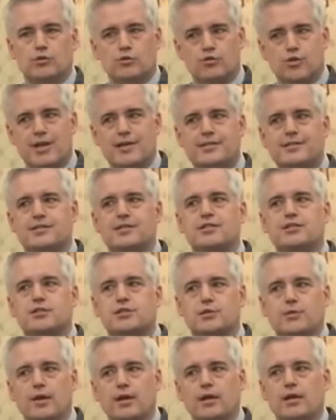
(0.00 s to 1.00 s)
rested
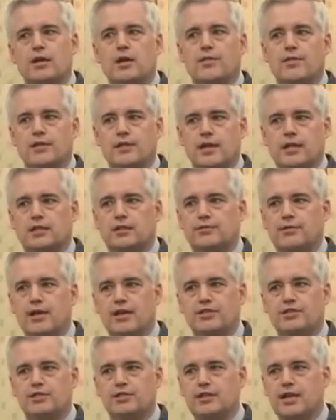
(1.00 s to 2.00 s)
squarely on the
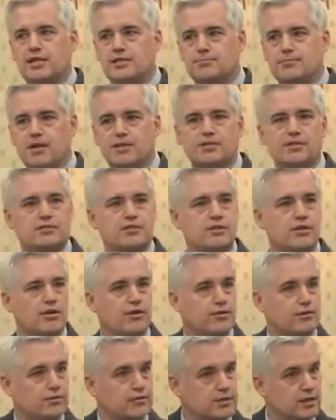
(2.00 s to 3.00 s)
Declaration as much as the
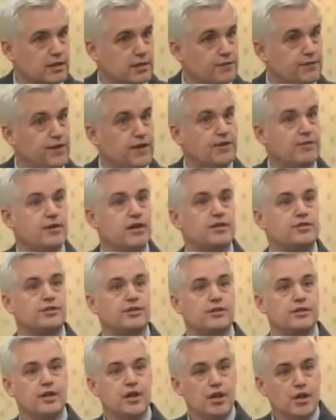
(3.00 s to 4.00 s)
Articles of
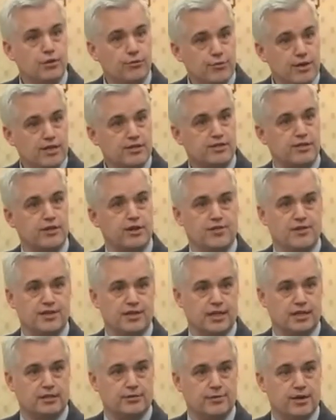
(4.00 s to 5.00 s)
Confederation rested on the
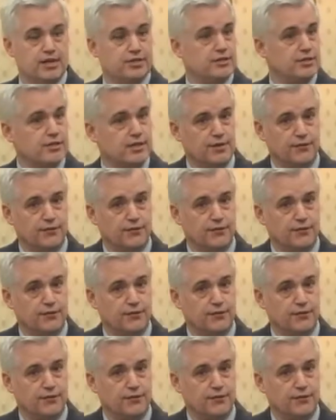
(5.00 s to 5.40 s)
Declaration.